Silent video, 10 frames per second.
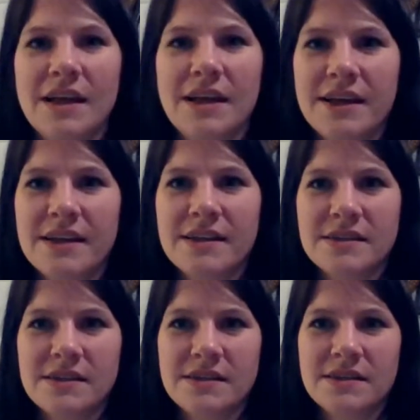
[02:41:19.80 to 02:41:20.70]
uh,
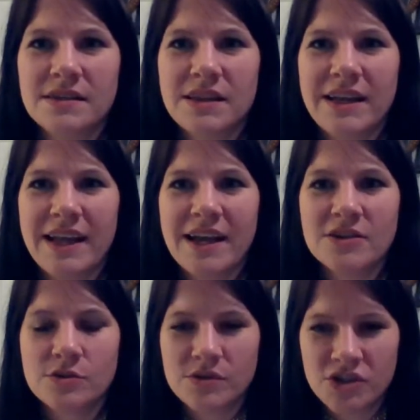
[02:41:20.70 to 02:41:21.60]
like
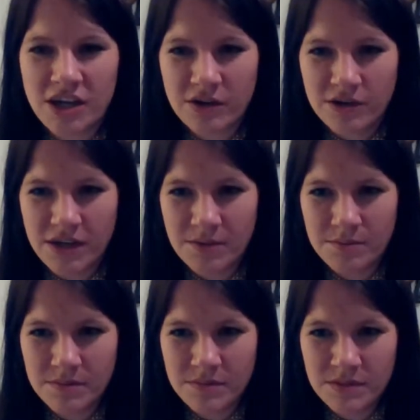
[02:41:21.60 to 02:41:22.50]
actual channel name.